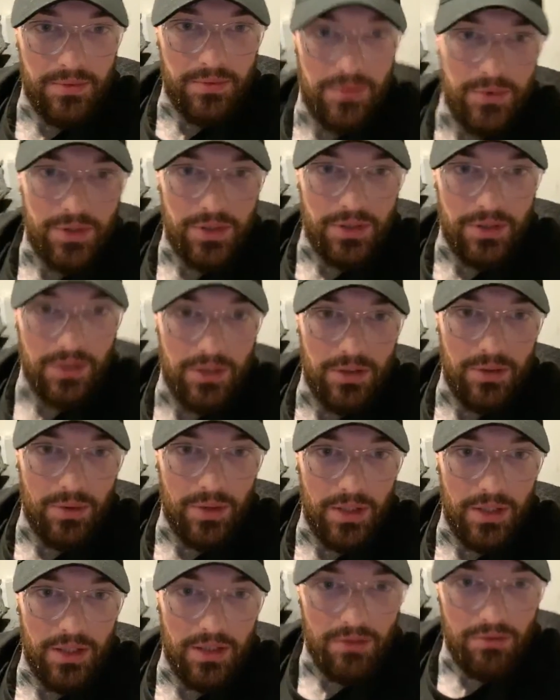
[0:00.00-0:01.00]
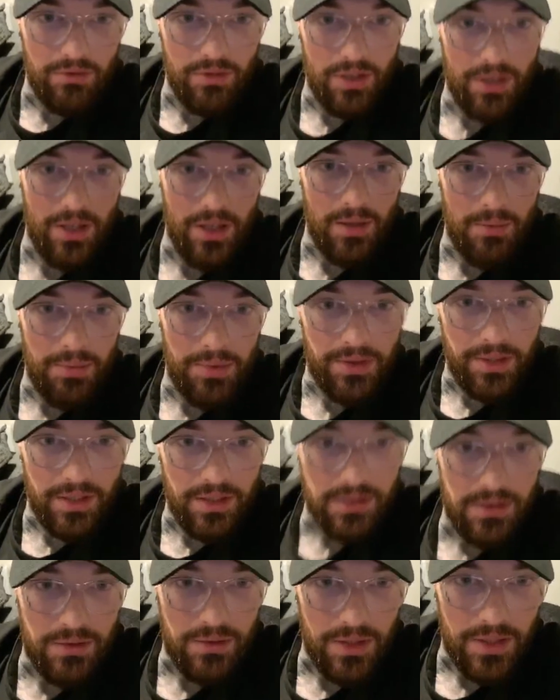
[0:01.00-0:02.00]
just going to quickly run up
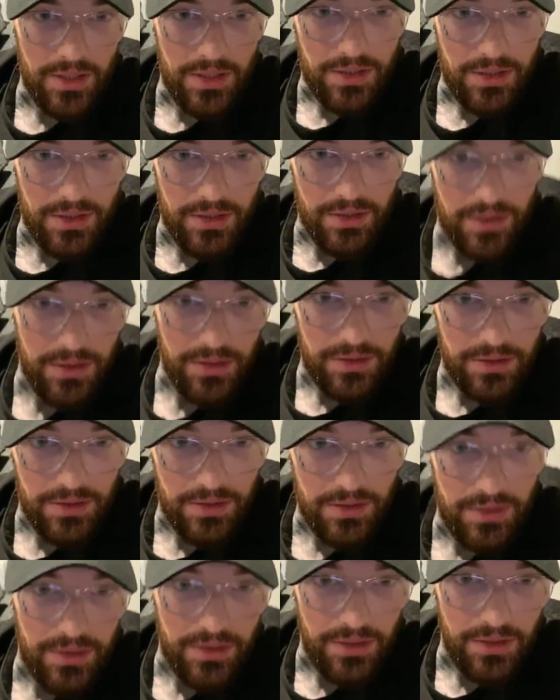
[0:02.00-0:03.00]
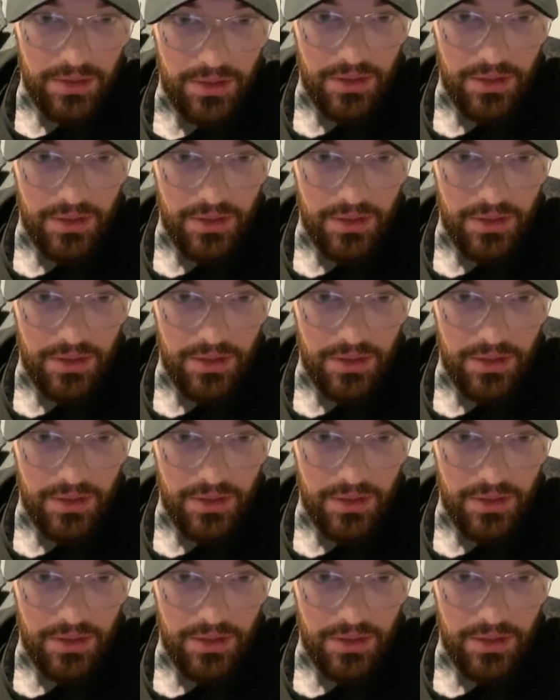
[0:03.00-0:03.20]
these questions